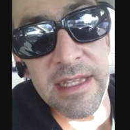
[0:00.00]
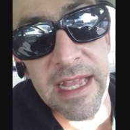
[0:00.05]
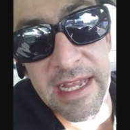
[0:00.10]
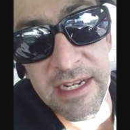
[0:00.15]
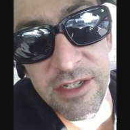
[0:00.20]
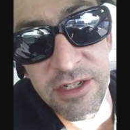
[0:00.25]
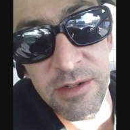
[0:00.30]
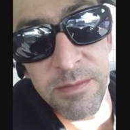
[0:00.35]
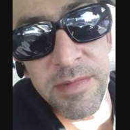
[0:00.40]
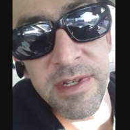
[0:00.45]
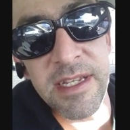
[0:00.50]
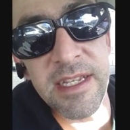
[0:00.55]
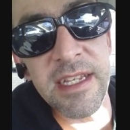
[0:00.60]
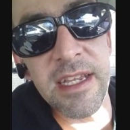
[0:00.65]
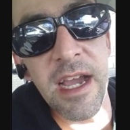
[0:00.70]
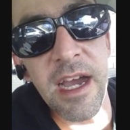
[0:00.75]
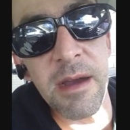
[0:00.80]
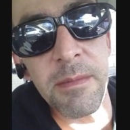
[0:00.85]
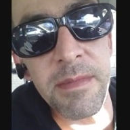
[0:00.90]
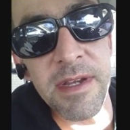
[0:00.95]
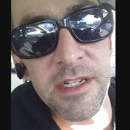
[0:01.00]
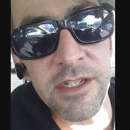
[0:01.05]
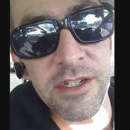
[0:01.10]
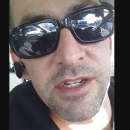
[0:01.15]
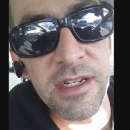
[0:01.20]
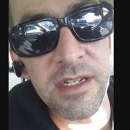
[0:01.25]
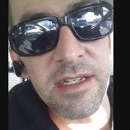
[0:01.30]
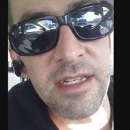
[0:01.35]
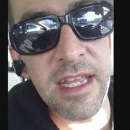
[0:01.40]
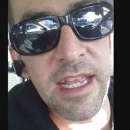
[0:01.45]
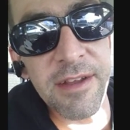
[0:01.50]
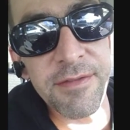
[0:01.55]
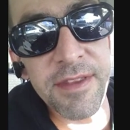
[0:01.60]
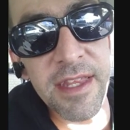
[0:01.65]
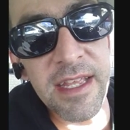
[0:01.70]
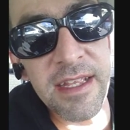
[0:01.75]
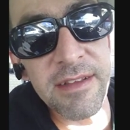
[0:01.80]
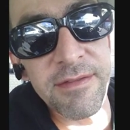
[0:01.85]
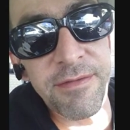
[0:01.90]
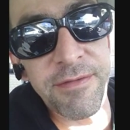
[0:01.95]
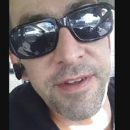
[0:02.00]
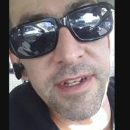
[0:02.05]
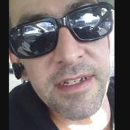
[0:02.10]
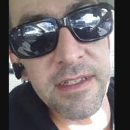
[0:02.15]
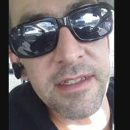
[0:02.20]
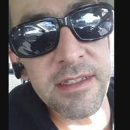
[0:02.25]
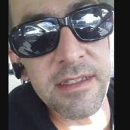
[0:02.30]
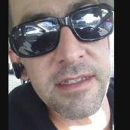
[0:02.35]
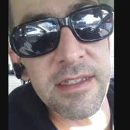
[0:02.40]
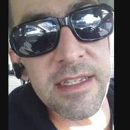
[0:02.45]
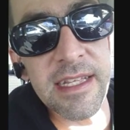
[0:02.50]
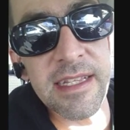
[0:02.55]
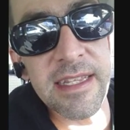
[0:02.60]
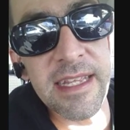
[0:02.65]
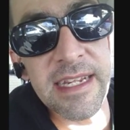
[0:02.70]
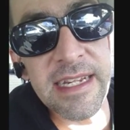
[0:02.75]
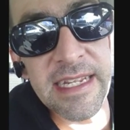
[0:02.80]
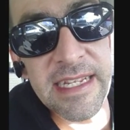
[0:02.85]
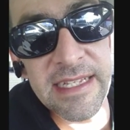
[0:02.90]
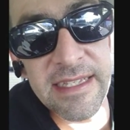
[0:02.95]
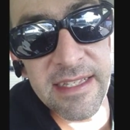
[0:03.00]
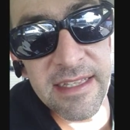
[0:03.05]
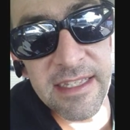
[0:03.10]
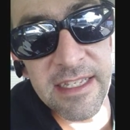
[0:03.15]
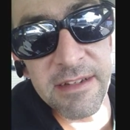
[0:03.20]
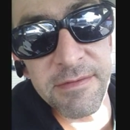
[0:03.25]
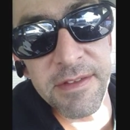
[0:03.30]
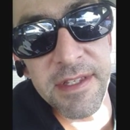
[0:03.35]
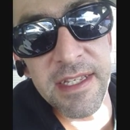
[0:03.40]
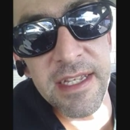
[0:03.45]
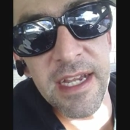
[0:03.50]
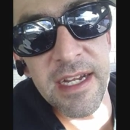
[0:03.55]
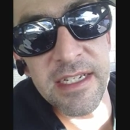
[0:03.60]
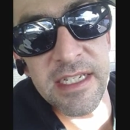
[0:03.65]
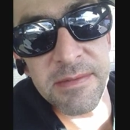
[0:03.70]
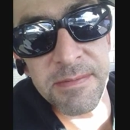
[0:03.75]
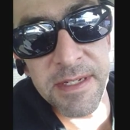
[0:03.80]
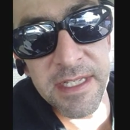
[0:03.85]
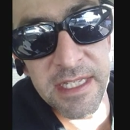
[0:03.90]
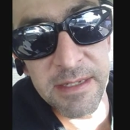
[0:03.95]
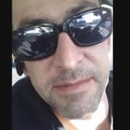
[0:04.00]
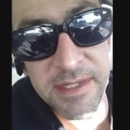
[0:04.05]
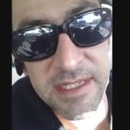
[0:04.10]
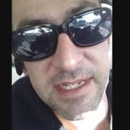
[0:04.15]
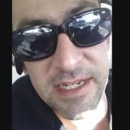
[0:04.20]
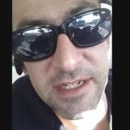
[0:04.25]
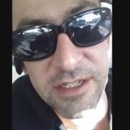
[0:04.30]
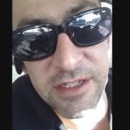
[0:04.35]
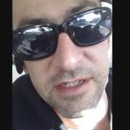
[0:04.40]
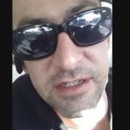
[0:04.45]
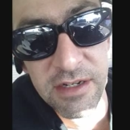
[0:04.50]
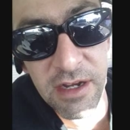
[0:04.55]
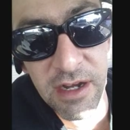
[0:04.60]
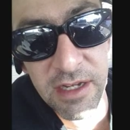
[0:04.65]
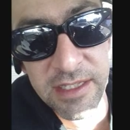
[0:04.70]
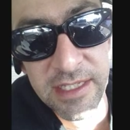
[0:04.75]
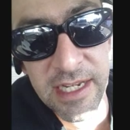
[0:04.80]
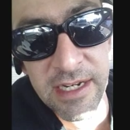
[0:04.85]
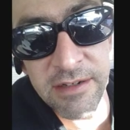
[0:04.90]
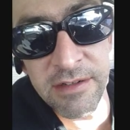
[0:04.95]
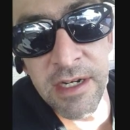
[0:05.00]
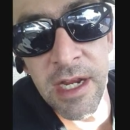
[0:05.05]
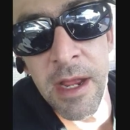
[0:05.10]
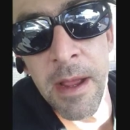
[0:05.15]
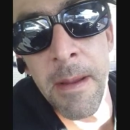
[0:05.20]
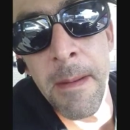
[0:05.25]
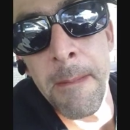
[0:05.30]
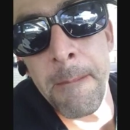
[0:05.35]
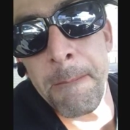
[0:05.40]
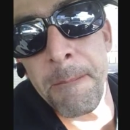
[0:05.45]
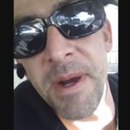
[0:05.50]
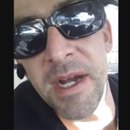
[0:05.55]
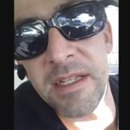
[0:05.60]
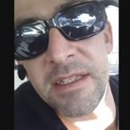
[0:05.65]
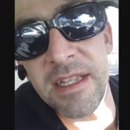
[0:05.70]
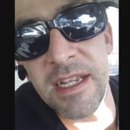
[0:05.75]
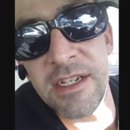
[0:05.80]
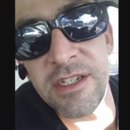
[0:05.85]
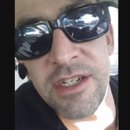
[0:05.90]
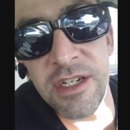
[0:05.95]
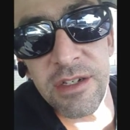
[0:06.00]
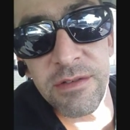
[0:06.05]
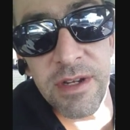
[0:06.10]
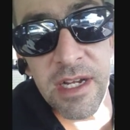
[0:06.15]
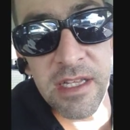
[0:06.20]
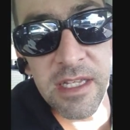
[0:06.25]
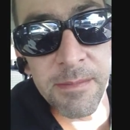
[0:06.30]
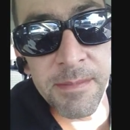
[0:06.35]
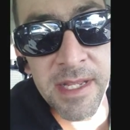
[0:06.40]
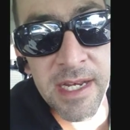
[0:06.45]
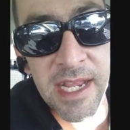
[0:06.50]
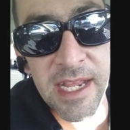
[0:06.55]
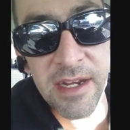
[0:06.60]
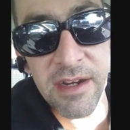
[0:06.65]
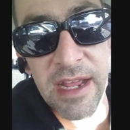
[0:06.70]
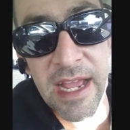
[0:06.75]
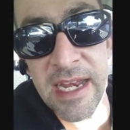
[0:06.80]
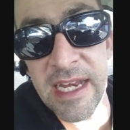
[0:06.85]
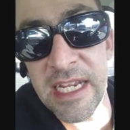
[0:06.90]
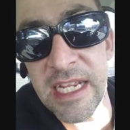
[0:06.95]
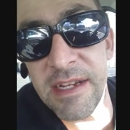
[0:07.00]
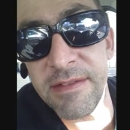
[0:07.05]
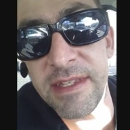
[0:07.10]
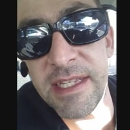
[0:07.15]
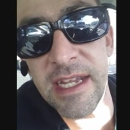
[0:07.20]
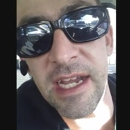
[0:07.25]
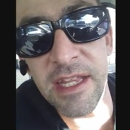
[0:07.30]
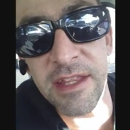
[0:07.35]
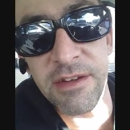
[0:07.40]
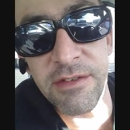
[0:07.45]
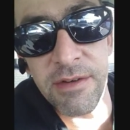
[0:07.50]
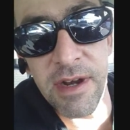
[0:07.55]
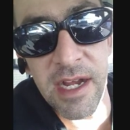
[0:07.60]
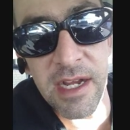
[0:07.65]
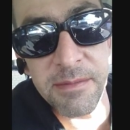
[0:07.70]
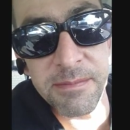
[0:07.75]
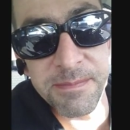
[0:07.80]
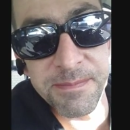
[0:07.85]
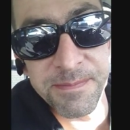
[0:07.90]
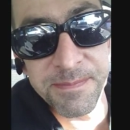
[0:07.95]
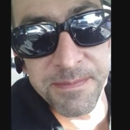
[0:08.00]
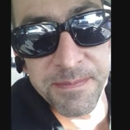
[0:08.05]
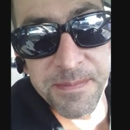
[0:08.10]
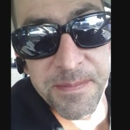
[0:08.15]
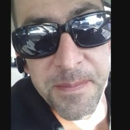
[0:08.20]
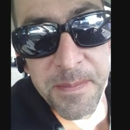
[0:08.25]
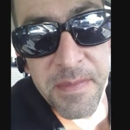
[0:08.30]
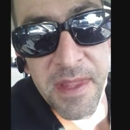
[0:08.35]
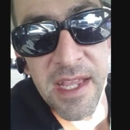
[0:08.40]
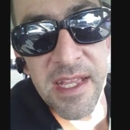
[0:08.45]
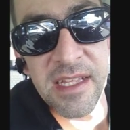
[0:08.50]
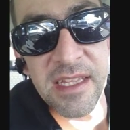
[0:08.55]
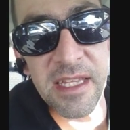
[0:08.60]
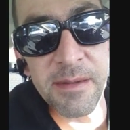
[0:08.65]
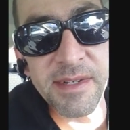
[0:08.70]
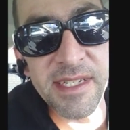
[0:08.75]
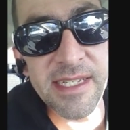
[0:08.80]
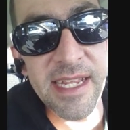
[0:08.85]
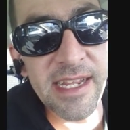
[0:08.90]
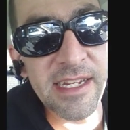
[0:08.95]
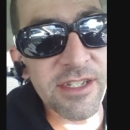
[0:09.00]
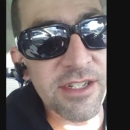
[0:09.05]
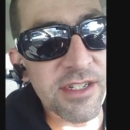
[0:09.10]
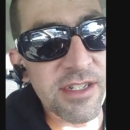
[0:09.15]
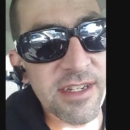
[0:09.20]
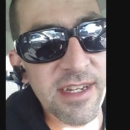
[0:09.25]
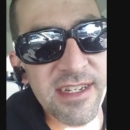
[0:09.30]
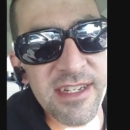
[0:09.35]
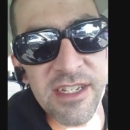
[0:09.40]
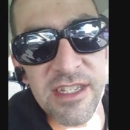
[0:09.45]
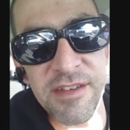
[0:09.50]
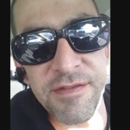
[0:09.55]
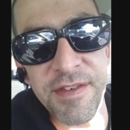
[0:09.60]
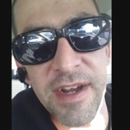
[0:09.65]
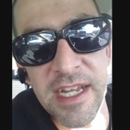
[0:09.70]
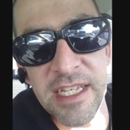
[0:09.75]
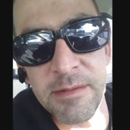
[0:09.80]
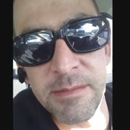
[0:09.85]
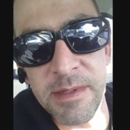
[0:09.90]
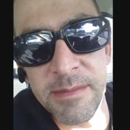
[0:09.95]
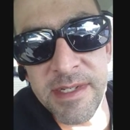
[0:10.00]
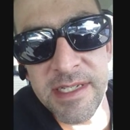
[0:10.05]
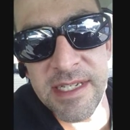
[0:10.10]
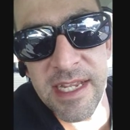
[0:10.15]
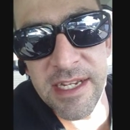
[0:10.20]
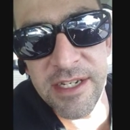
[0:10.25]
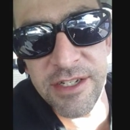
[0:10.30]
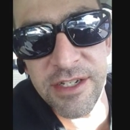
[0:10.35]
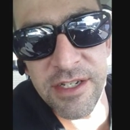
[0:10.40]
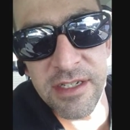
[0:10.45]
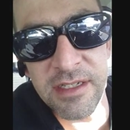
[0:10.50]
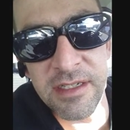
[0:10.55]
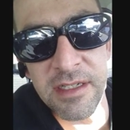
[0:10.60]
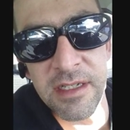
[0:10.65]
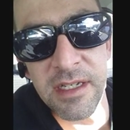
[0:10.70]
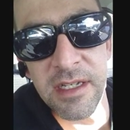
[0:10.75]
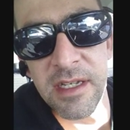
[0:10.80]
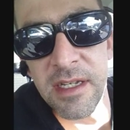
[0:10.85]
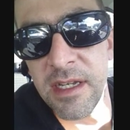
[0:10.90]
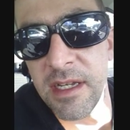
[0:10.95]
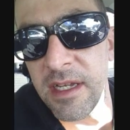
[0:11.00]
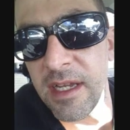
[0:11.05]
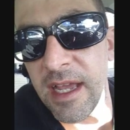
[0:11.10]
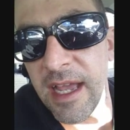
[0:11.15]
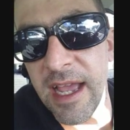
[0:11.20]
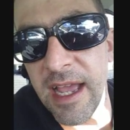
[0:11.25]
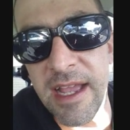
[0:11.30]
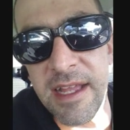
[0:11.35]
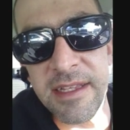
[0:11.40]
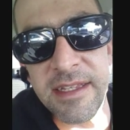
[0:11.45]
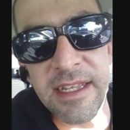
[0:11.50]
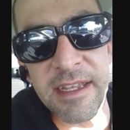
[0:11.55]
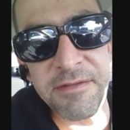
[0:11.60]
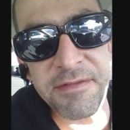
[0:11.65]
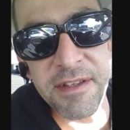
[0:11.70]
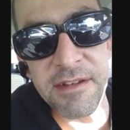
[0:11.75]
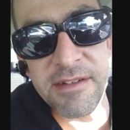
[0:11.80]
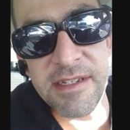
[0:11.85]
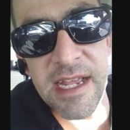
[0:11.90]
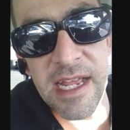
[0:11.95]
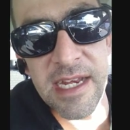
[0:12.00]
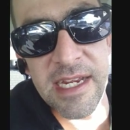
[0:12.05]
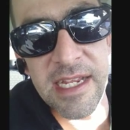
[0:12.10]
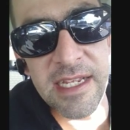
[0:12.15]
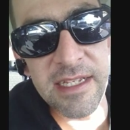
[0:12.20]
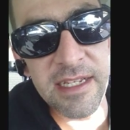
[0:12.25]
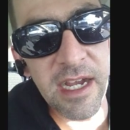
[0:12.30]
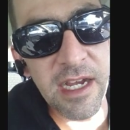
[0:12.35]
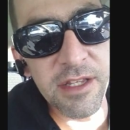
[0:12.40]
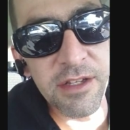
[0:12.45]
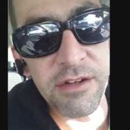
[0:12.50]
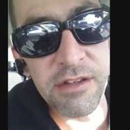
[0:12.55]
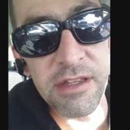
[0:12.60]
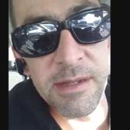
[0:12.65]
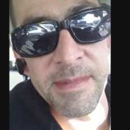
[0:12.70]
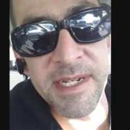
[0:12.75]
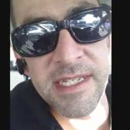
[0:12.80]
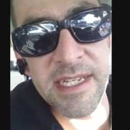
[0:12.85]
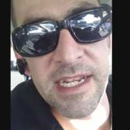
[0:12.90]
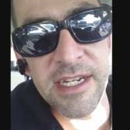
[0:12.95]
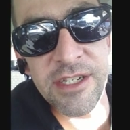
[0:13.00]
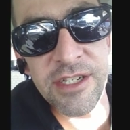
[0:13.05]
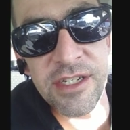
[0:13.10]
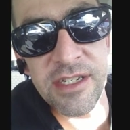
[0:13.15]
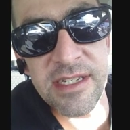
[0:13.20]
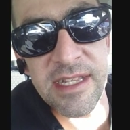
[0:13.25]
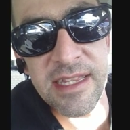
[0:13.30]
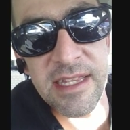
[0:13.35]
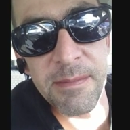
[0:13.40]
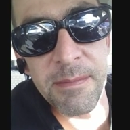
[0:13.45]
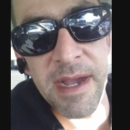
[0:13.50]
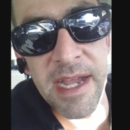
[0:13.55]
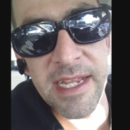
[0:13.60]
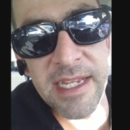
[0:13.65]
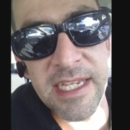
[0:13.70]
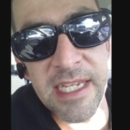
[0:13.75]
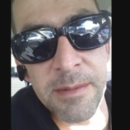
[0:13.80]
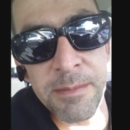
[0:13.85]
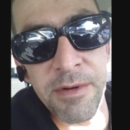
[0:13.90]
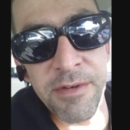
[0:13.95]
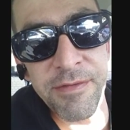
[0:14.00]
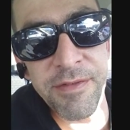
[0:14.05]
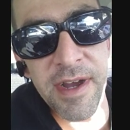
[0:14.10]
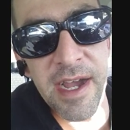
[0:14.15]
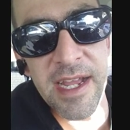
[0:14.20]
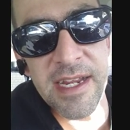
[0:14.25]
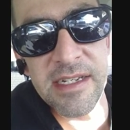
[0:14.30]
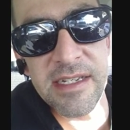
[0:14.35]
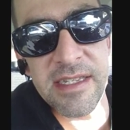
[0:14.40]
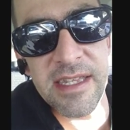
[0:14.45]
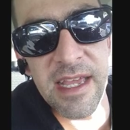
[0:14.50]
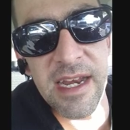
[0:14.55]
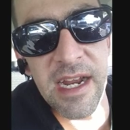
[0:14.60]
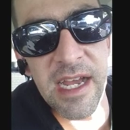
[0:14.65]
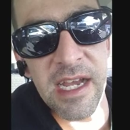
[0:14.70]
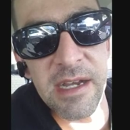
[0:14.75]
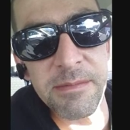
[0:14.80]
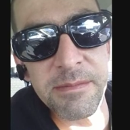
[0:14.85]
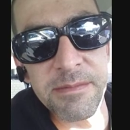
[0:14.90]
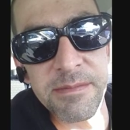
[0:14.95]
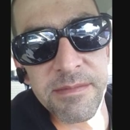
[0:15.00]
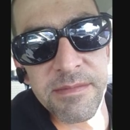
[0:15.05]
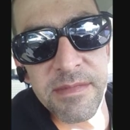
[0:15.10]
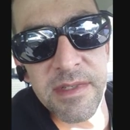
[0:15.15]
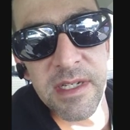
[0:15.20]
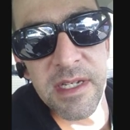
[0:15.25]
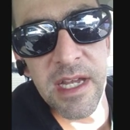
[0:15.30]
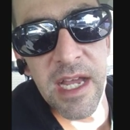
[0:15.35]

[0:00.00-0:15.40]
That should be mentioned if they feel that they need to leave the speed limitations on there. But they should eliminate any of the other limitations, such as the volume limitation. And if there's any other limitations that the MyKey provides that I'm